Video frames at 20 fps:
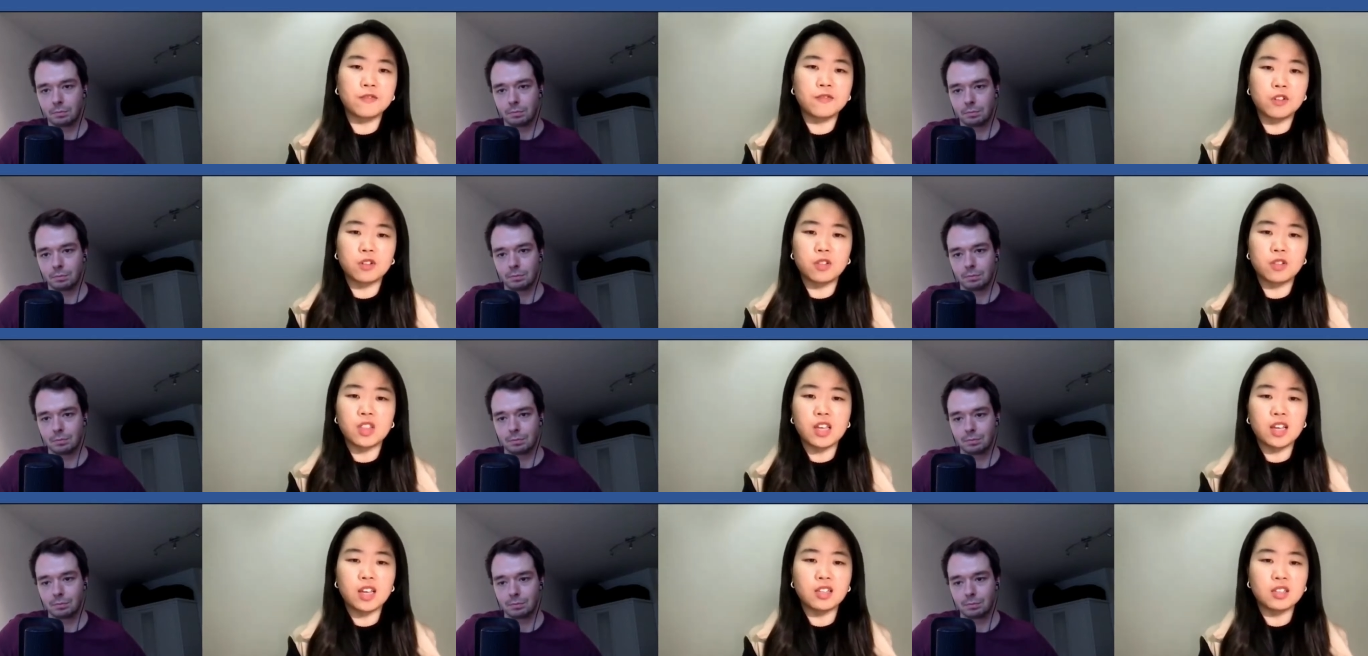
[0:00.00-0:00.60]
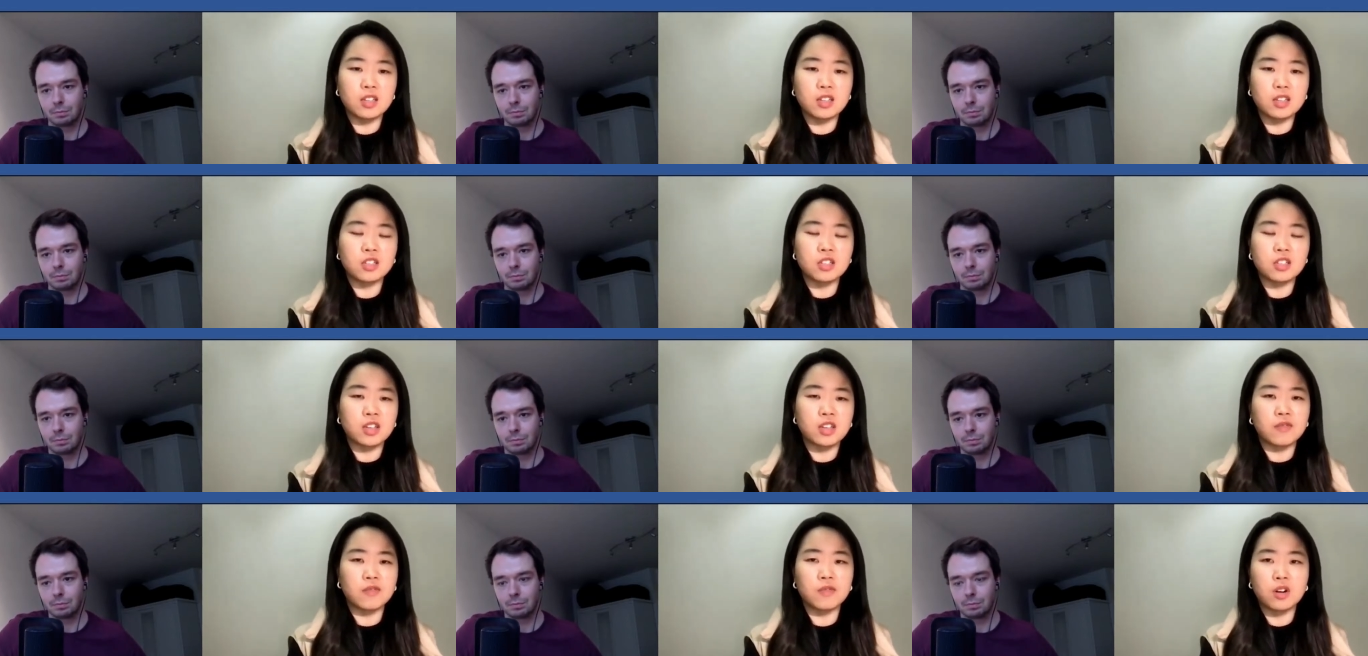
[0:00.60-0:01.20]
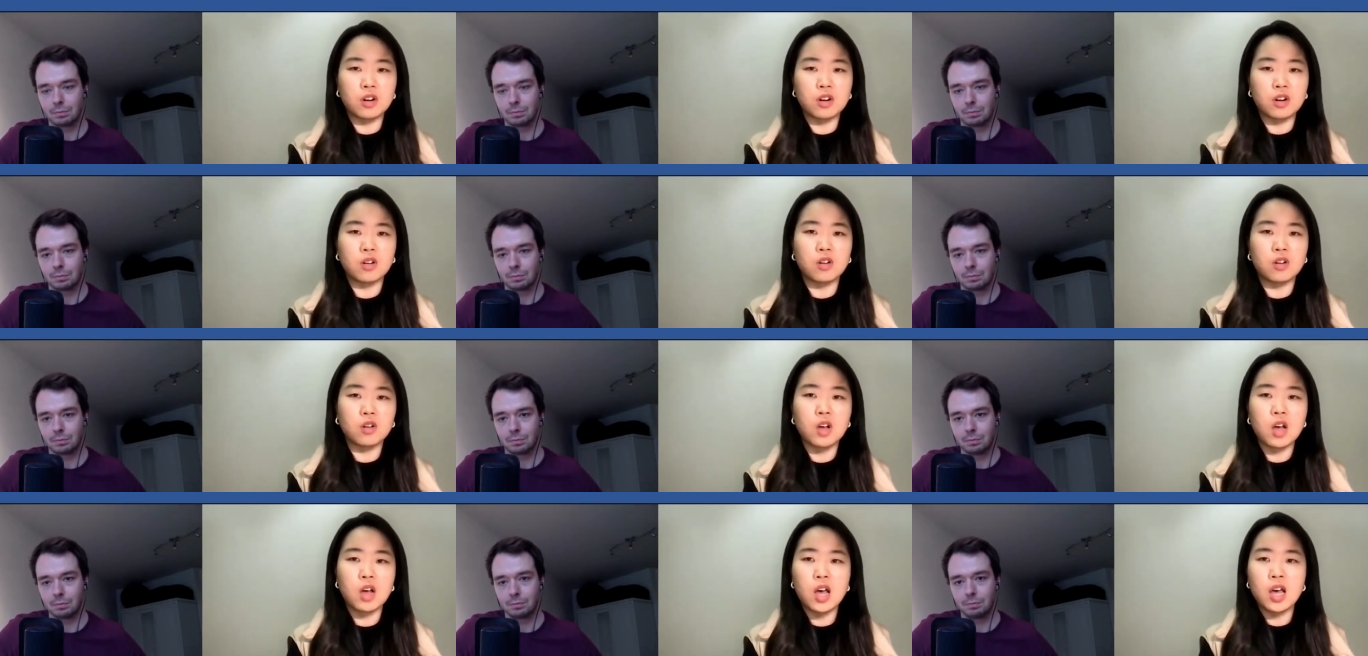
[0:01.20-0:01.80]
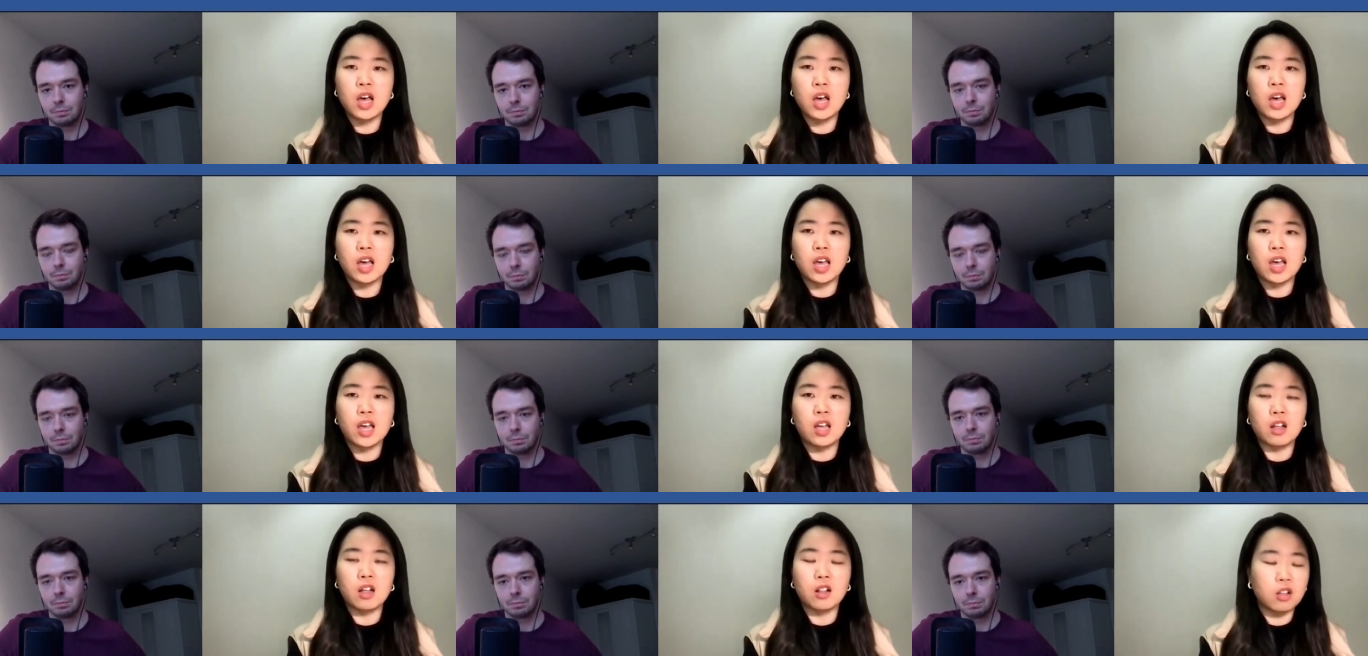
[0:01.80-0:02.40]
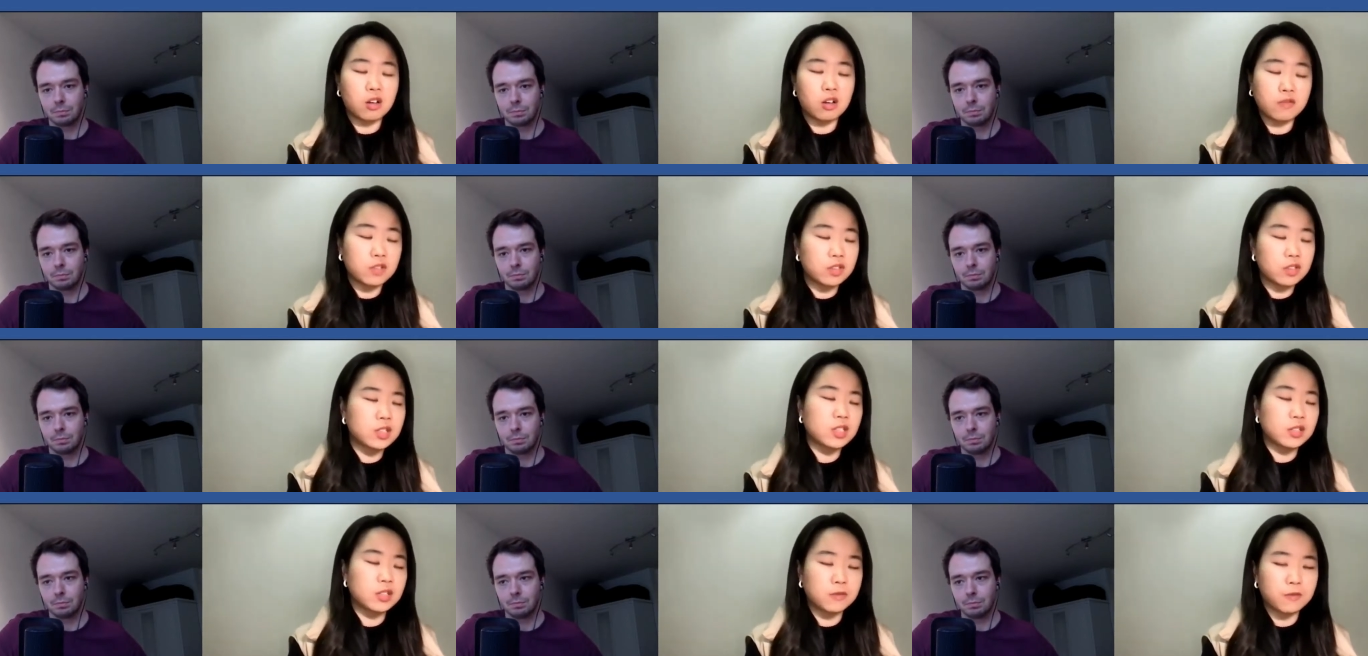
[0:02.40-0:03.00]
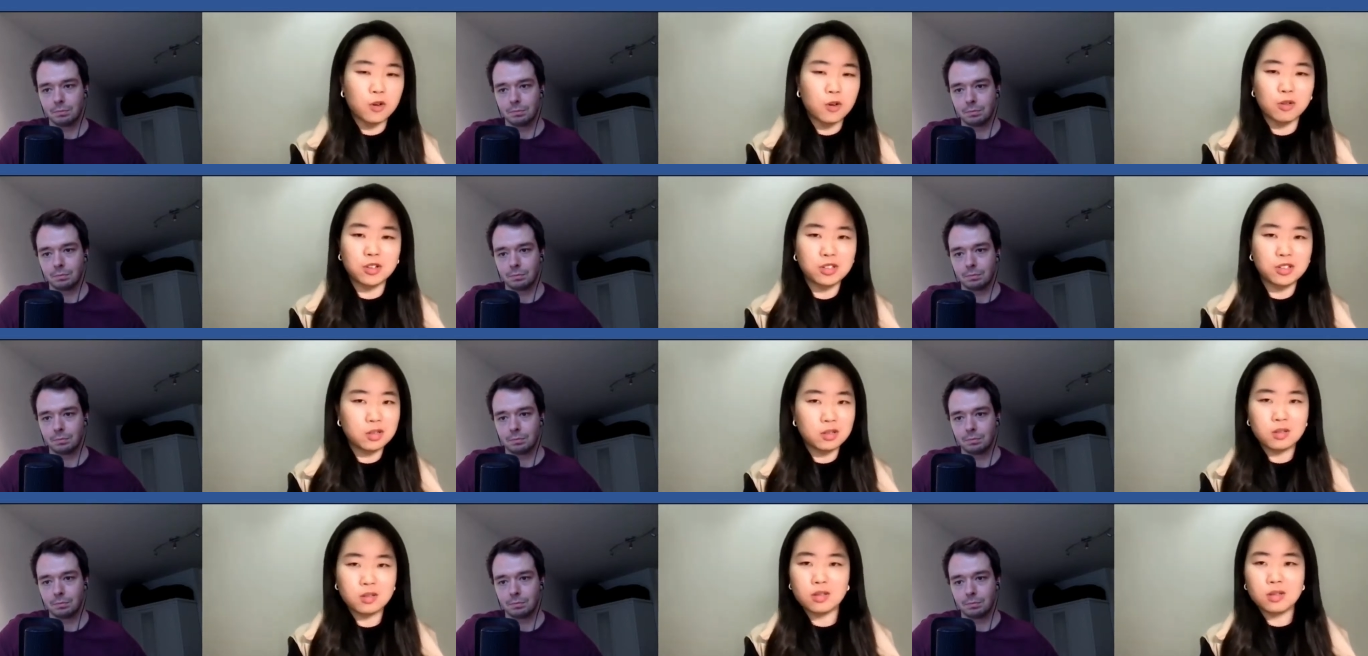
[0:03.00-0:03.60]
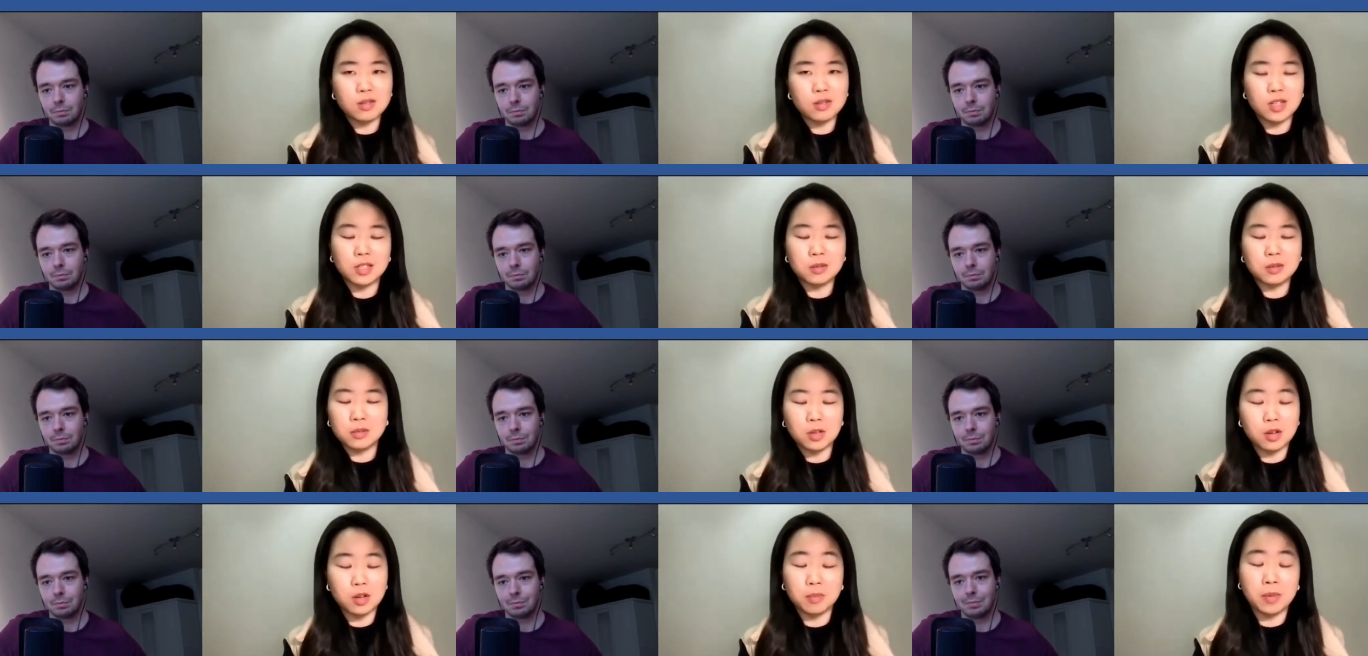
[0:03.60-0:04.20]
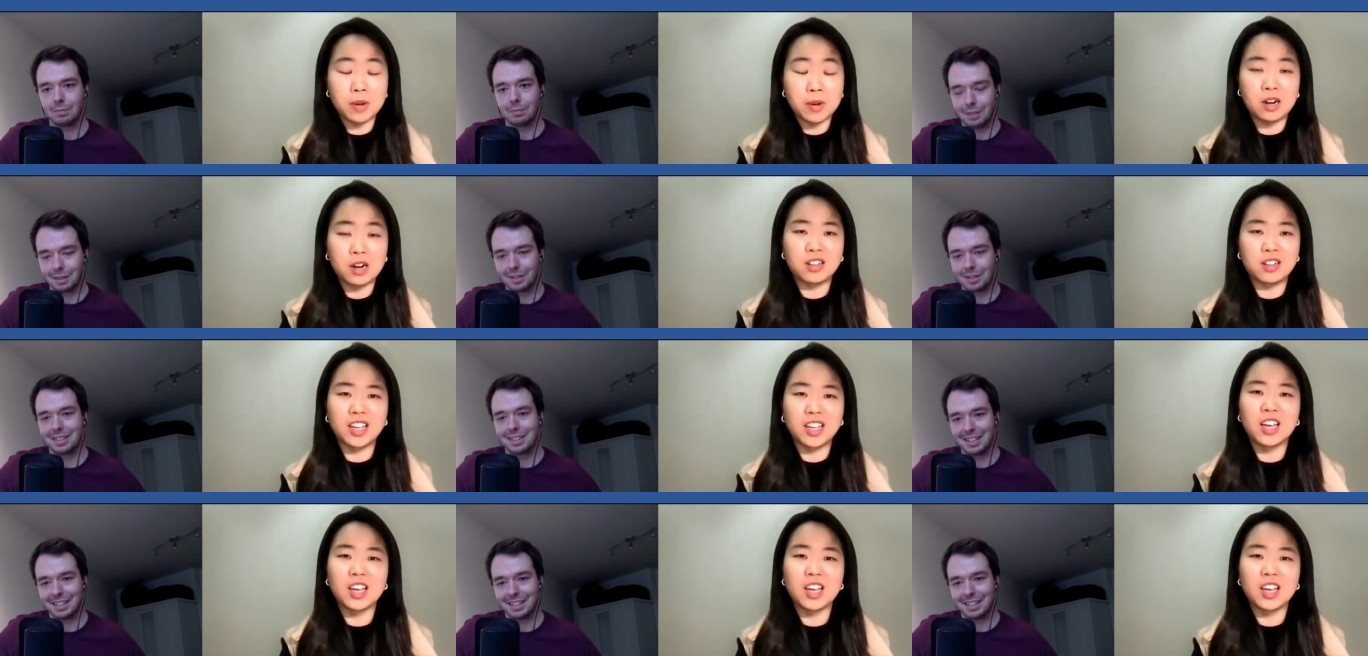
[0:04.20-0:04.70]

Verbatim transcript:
Speaker 1: good things into Kyverno, and, eh, along with his folks, eh, apparently.